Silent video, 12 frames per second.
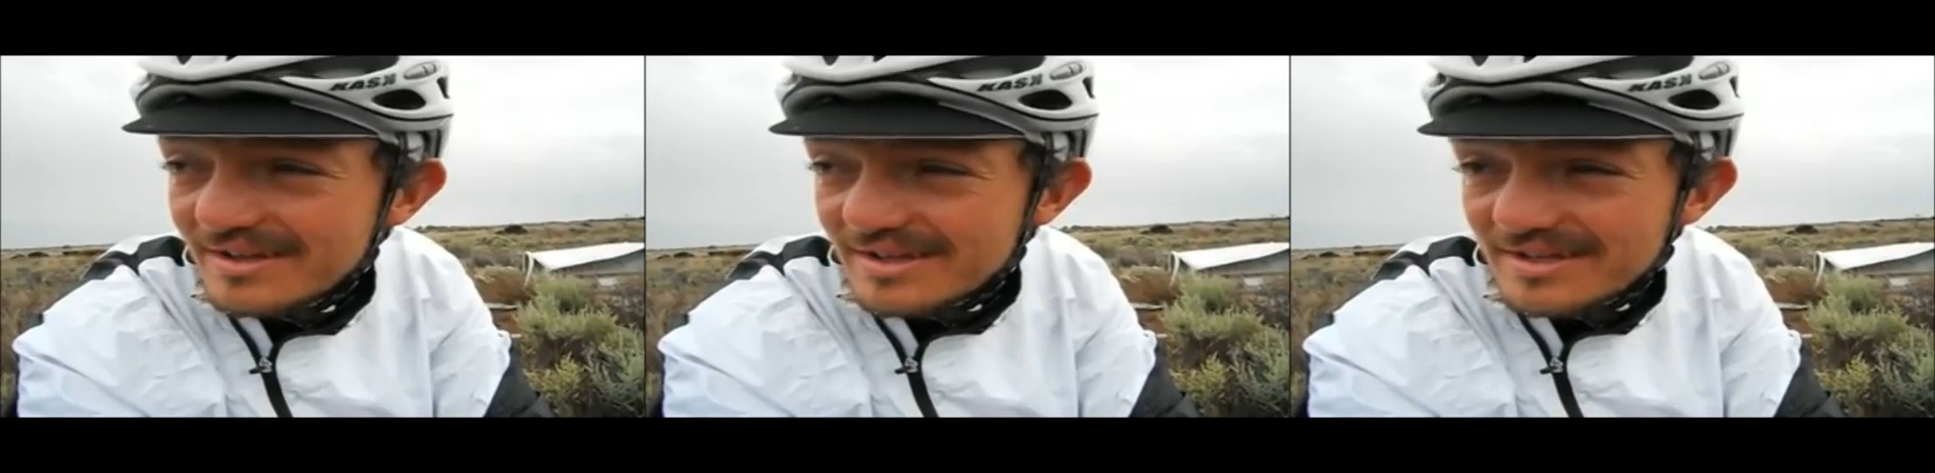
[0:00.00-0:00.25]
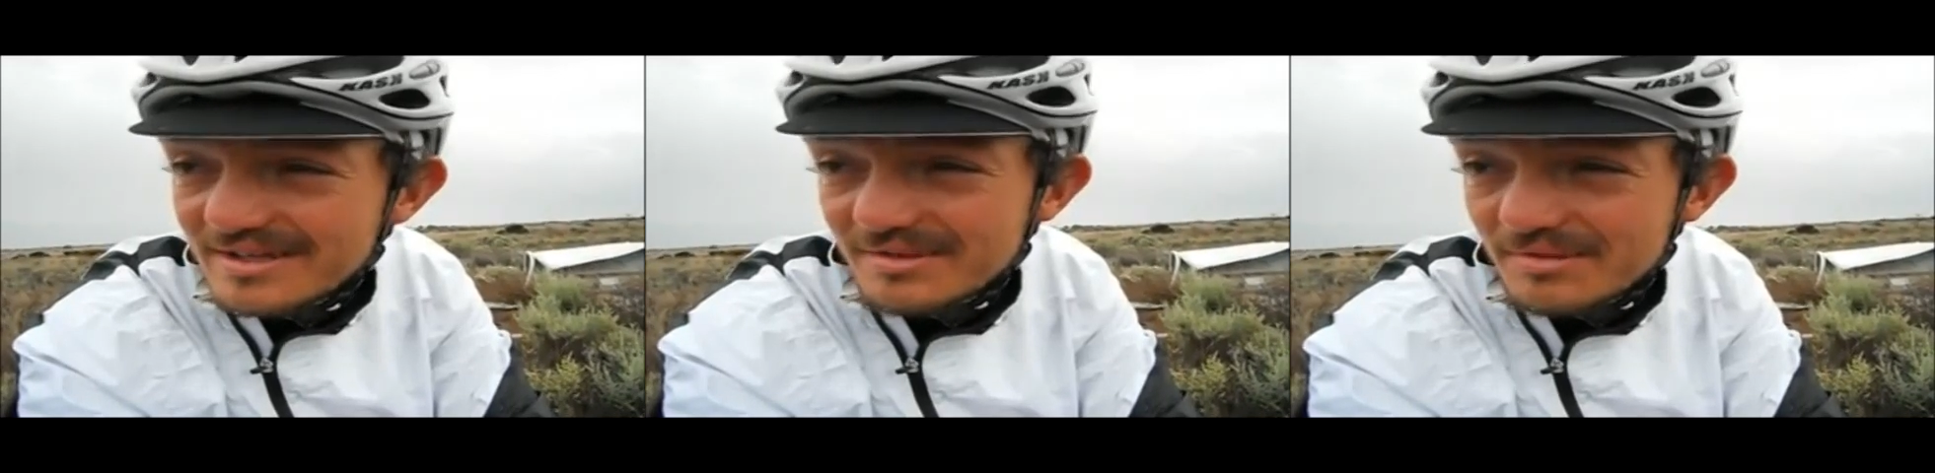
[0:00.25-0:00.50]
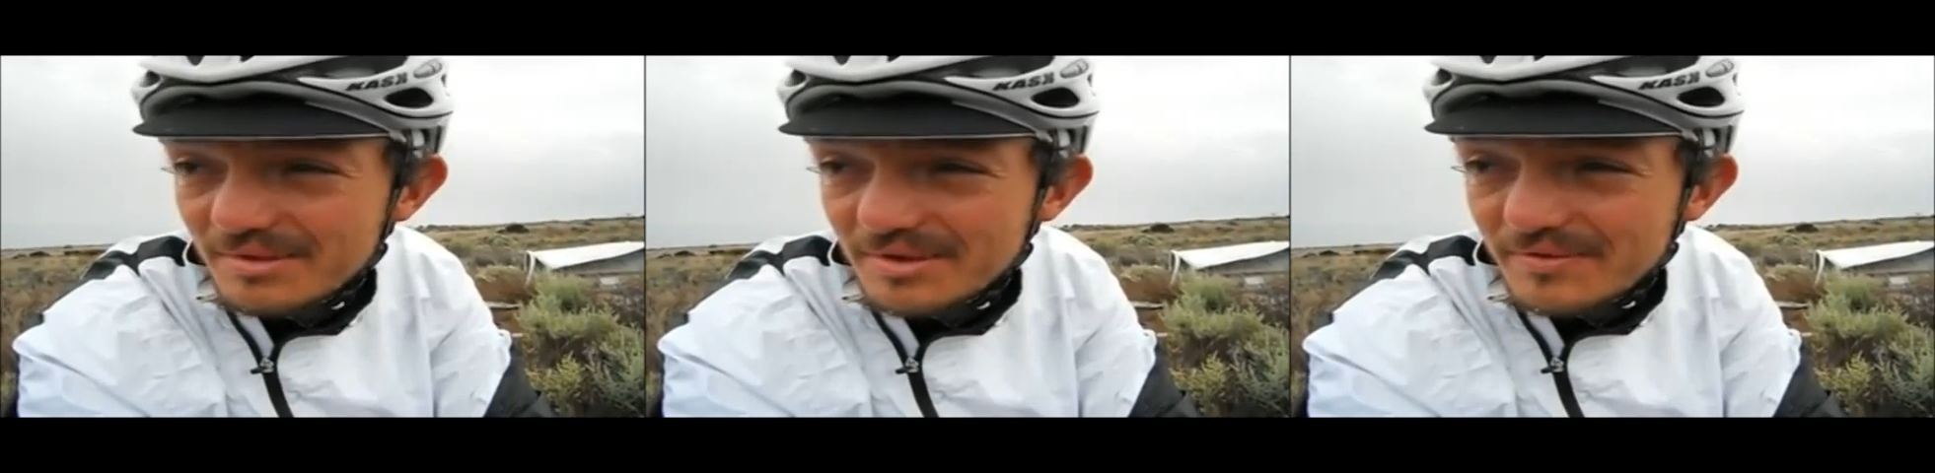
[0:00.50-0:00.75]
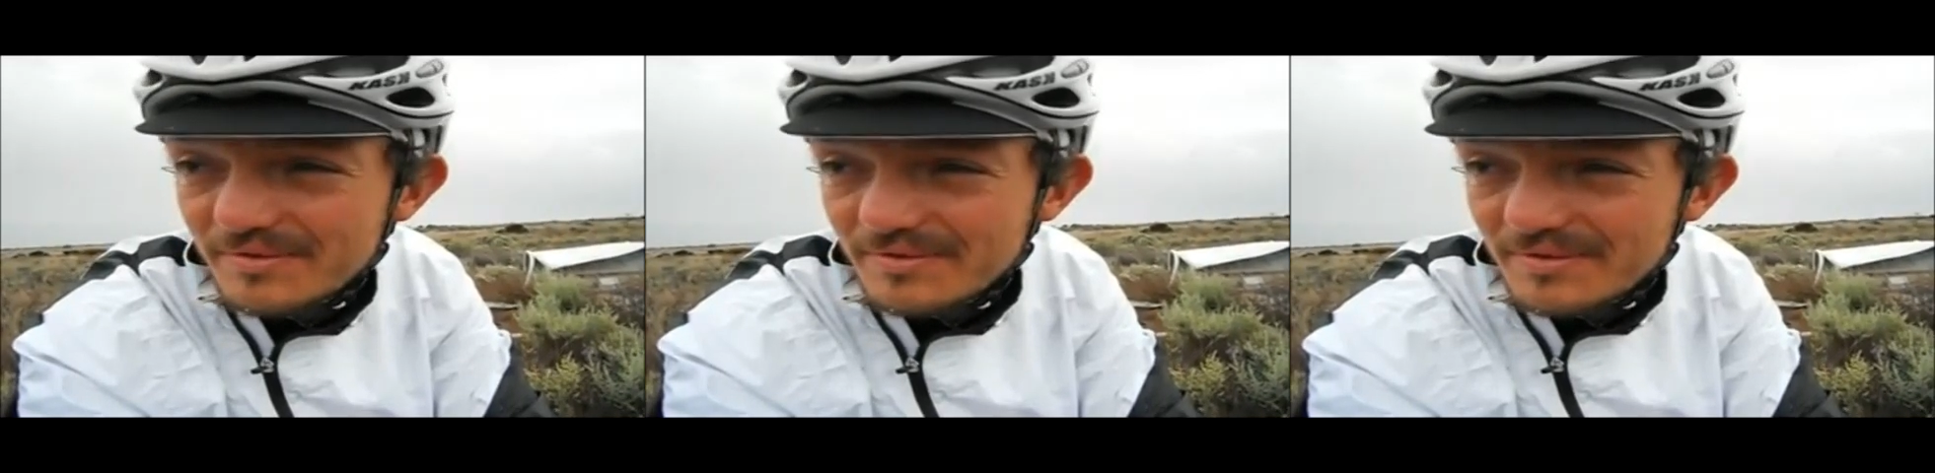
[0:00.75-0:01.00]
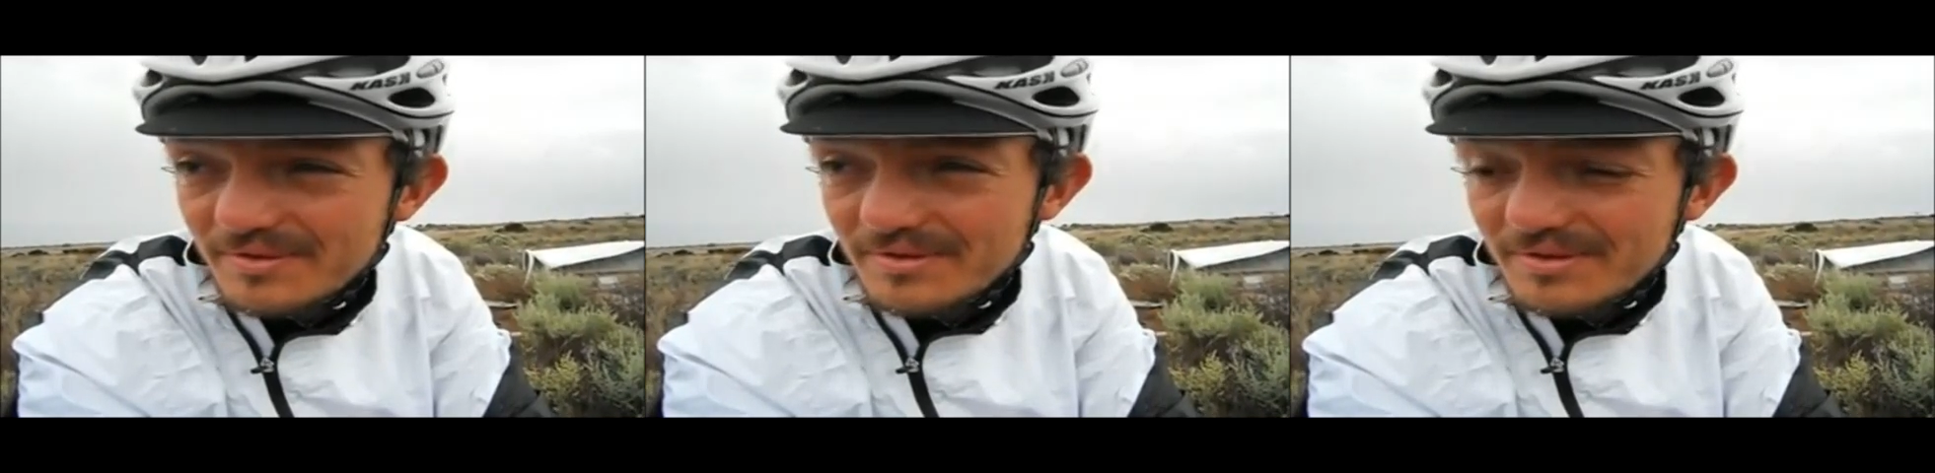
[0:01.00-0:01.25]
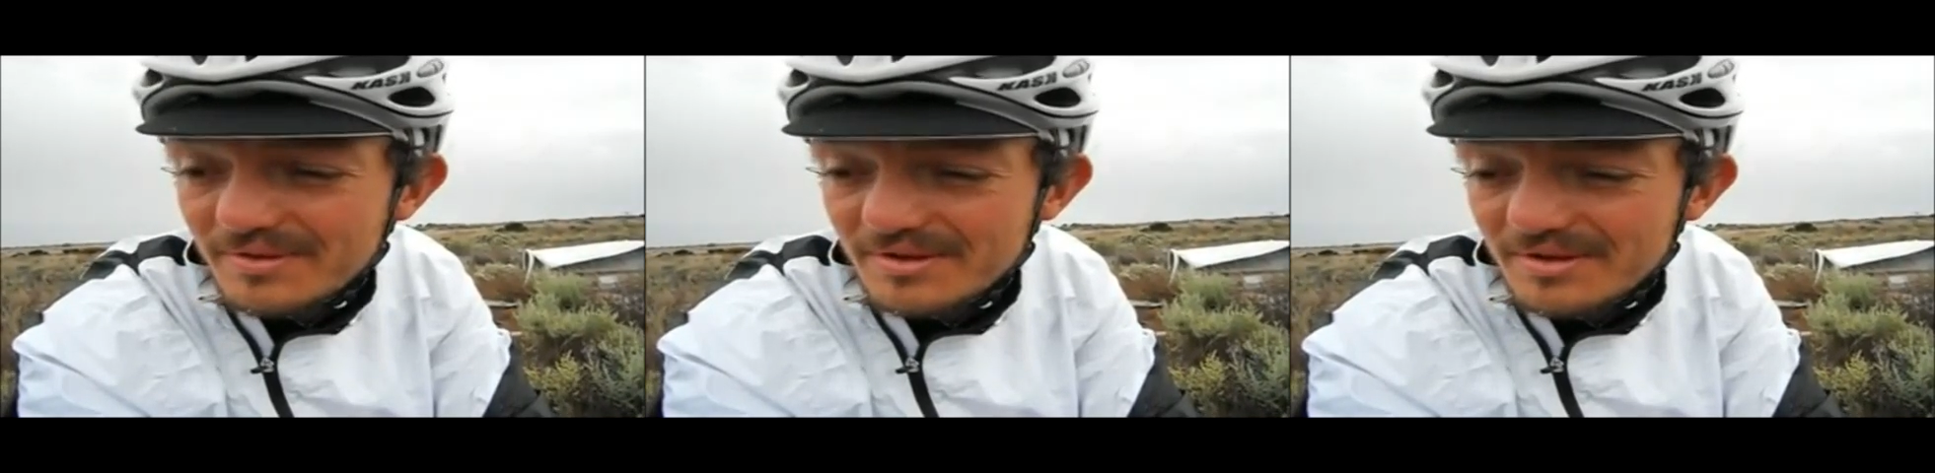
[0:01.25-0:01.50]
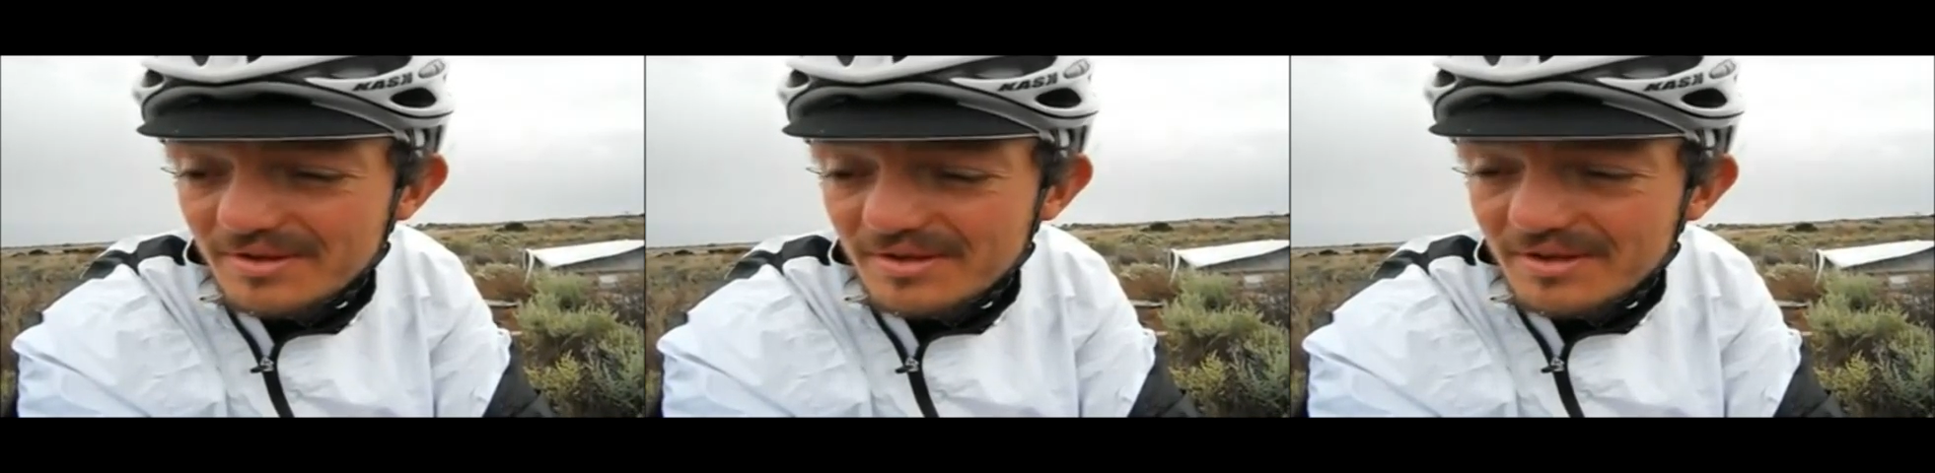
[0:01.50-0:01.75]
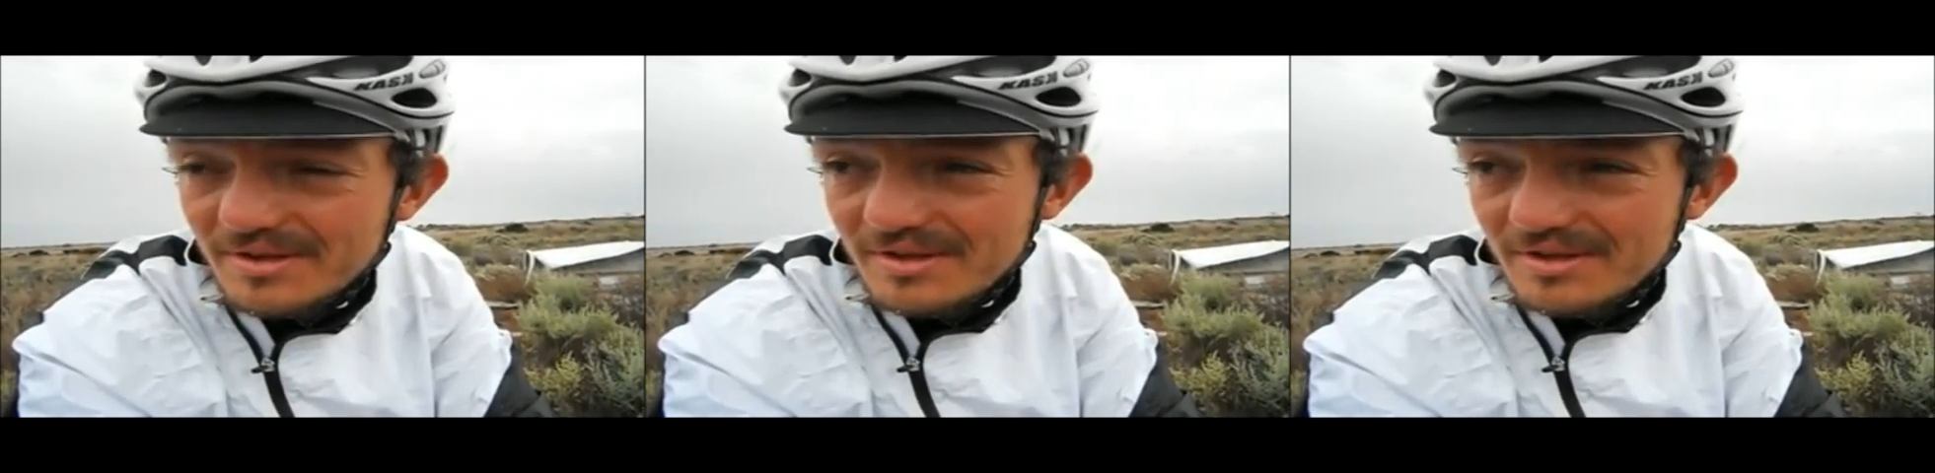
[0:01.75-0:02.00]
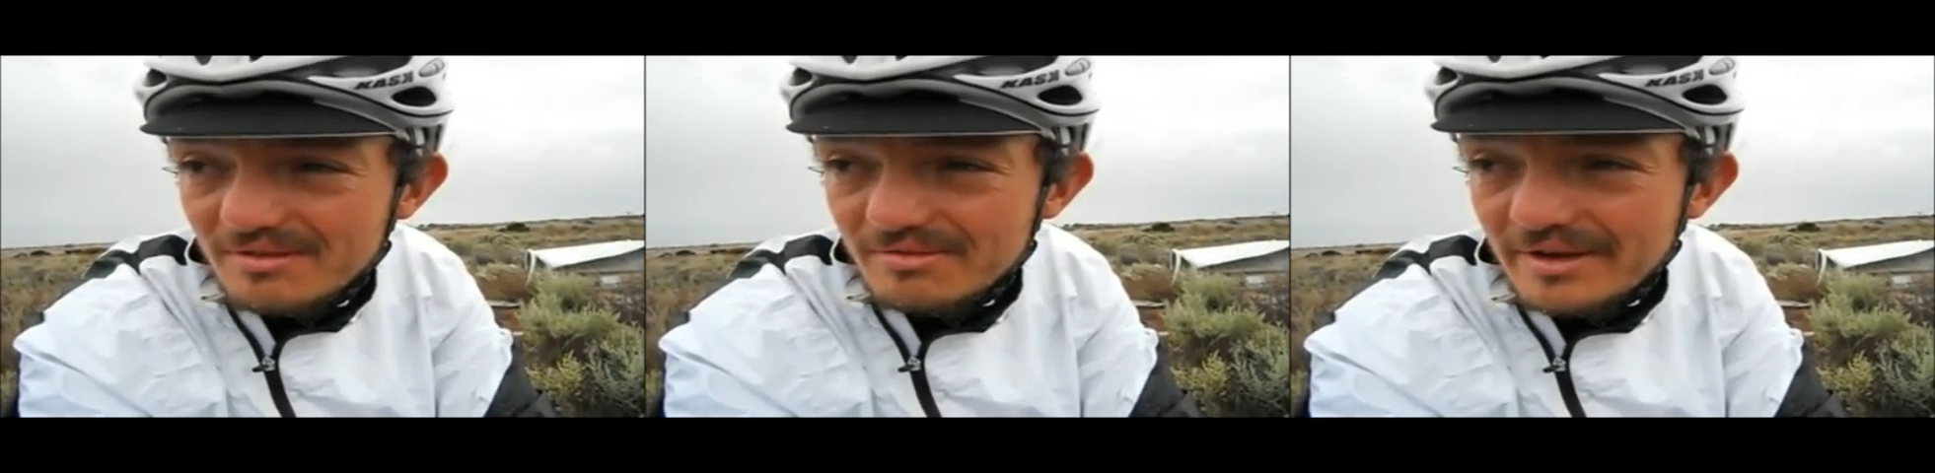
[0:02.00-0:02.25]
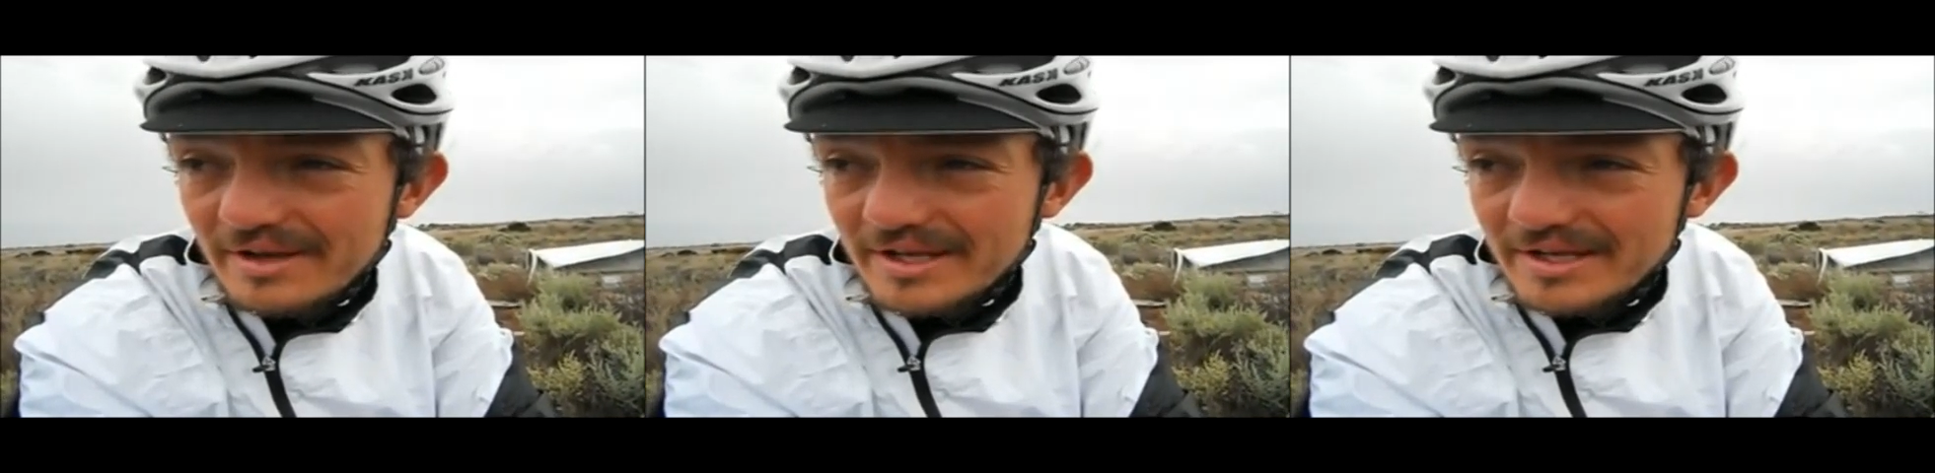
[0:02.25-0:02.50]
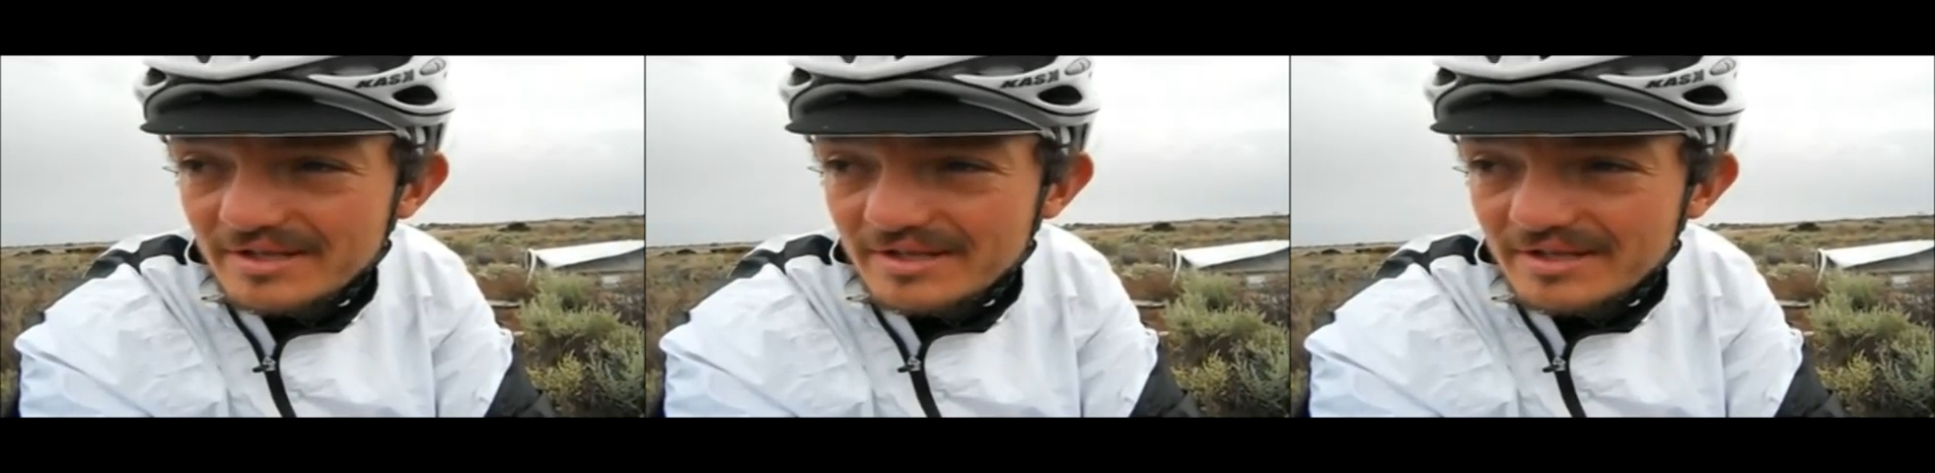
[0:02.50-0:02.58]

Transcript: because I would have really